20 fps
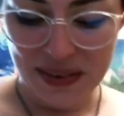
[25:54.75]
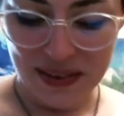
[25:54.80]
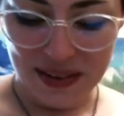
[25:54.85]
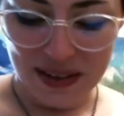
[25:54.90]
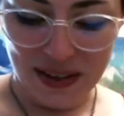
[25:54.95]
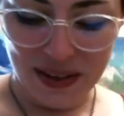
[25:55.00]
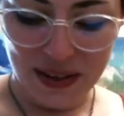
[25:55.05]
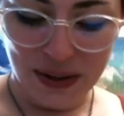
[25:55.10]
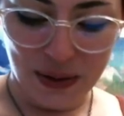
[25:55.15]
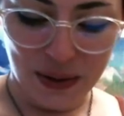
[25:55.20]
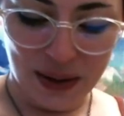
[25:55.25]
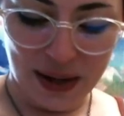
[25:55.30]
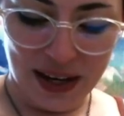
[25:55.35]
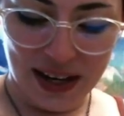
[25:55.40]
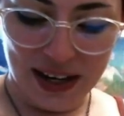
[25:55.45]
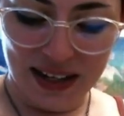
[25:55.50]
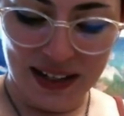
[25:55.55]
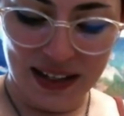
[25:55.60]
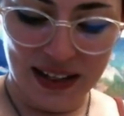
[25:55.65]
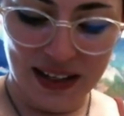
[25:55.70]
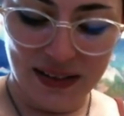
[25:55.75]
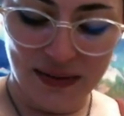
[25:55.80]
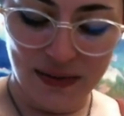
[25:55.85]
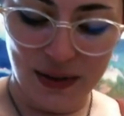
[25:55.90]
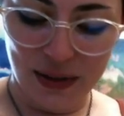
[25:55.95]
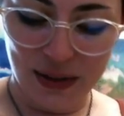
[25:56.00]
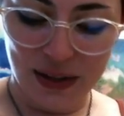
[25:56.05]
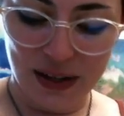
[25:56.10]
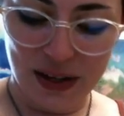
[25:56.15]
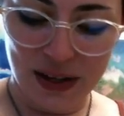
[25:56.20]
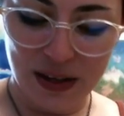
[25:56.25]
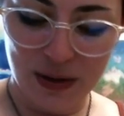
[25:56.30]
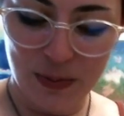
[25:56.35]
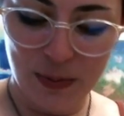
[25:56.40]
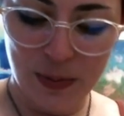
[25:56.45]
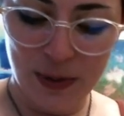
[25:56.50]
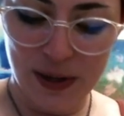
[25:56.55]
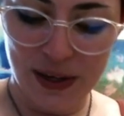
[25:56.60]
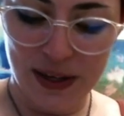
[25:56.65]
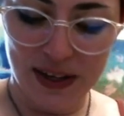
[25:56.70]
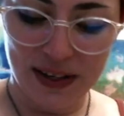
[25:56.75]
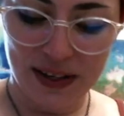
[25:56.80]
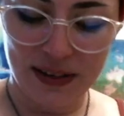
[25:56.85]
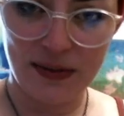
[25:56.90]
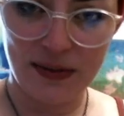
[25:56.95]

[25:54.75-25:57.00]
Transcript: Go ahead and give you another peek of the